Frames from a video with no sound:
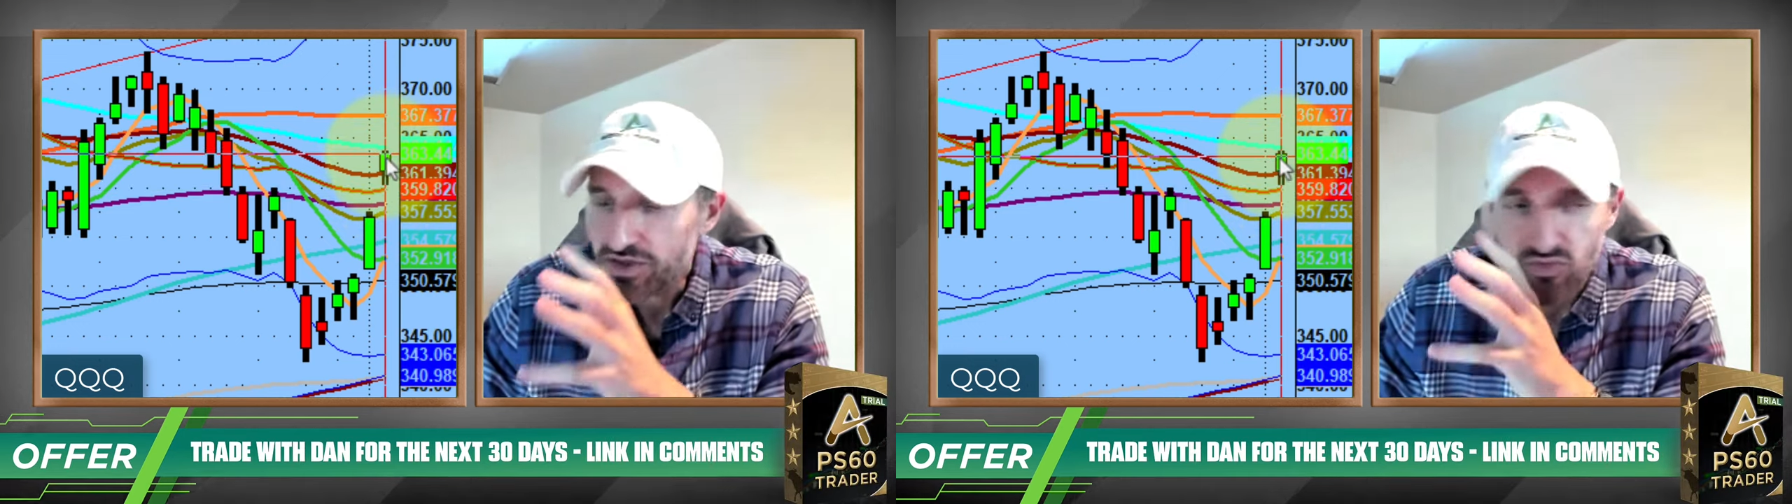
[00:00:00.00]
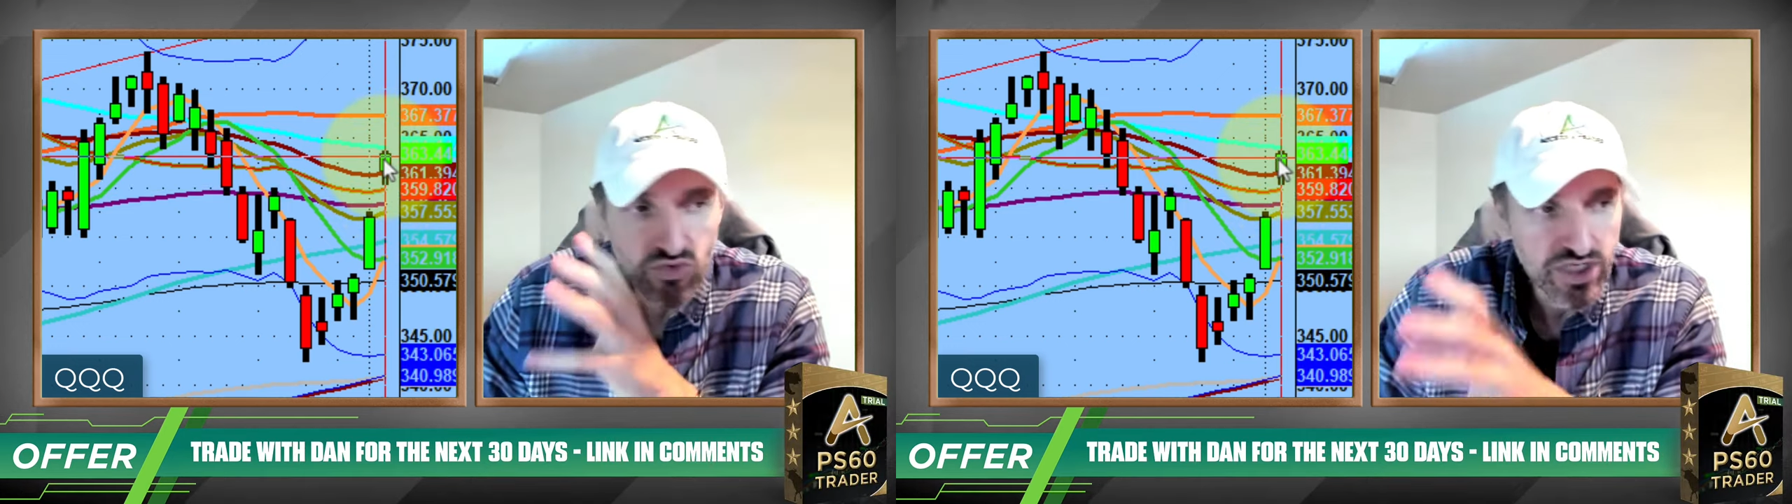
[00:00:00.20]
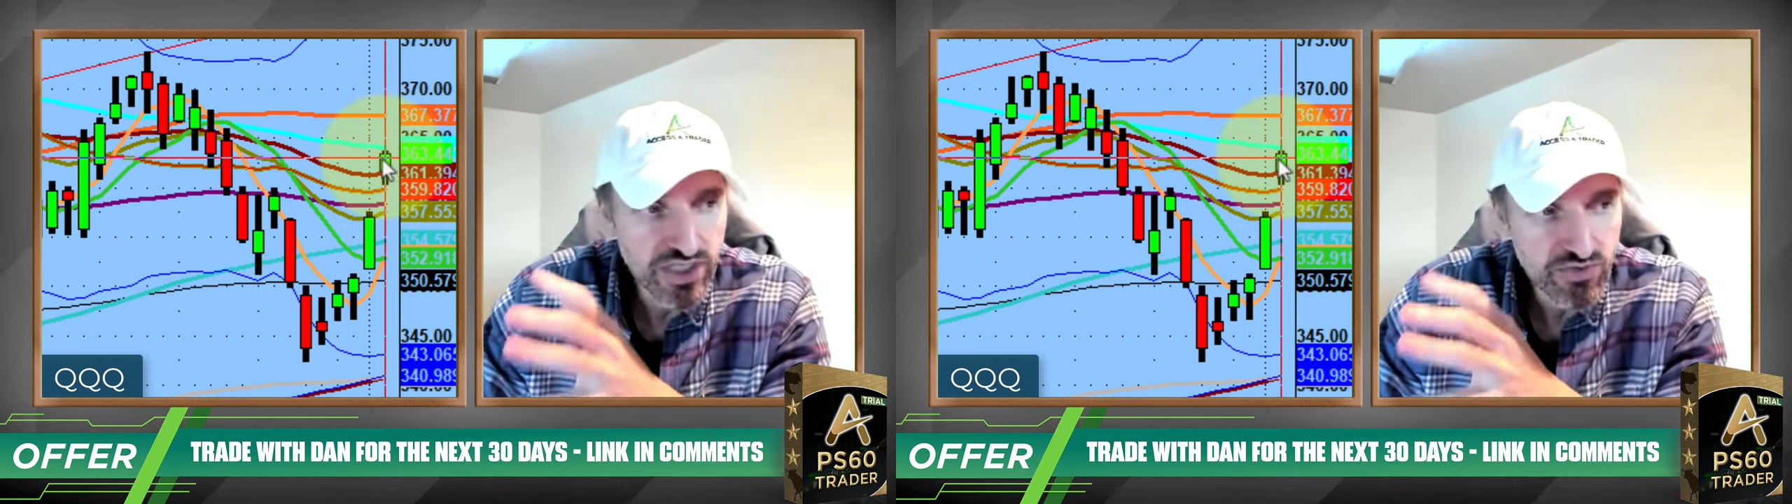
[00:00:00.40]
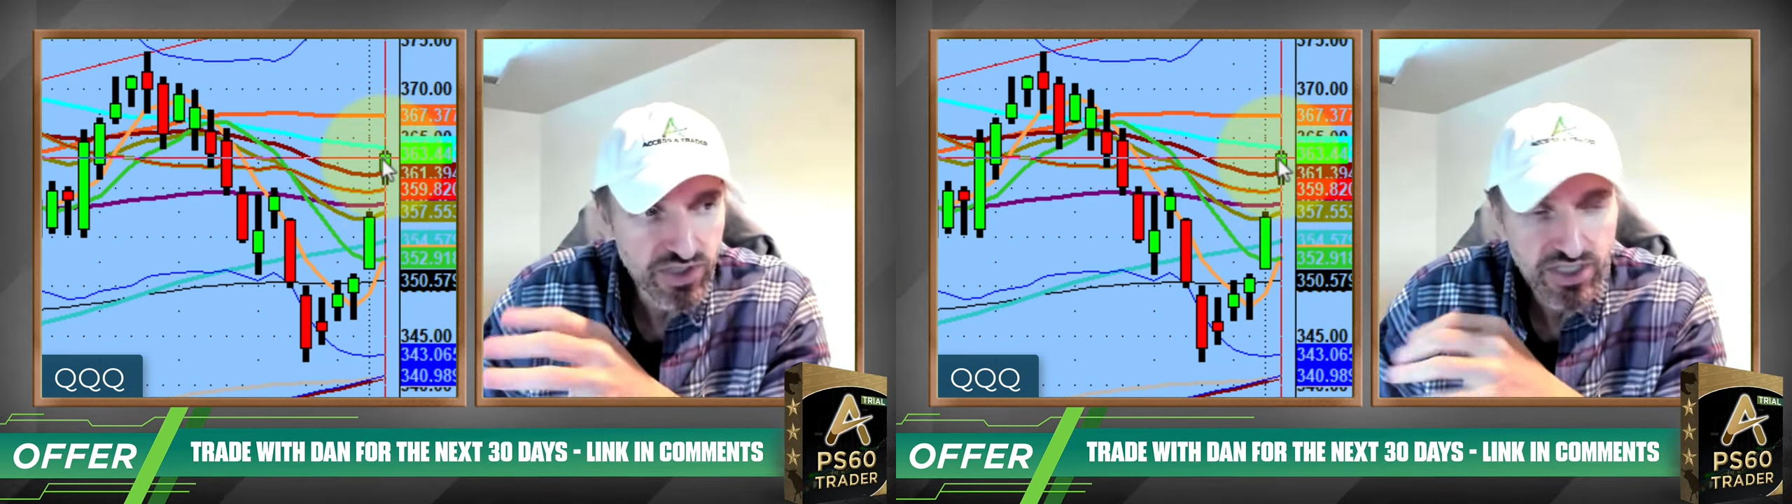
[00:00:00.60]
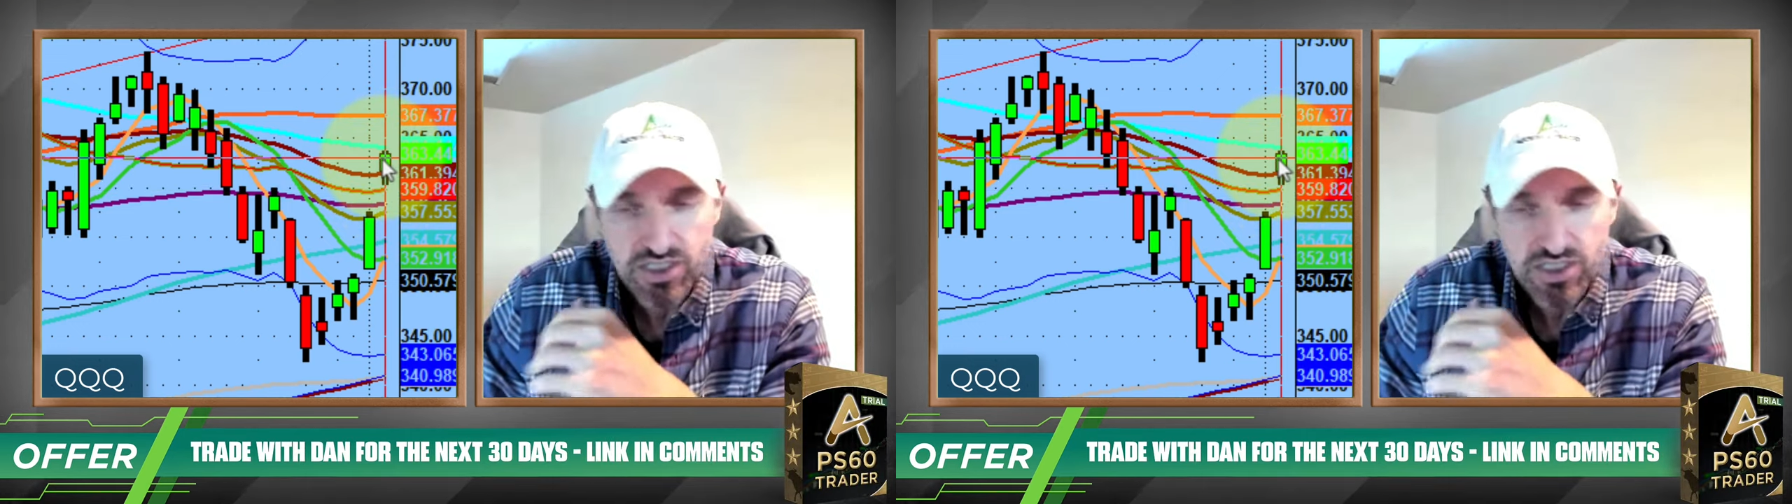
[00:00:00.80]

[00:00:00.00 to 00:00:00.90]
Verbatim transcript: I mean, really really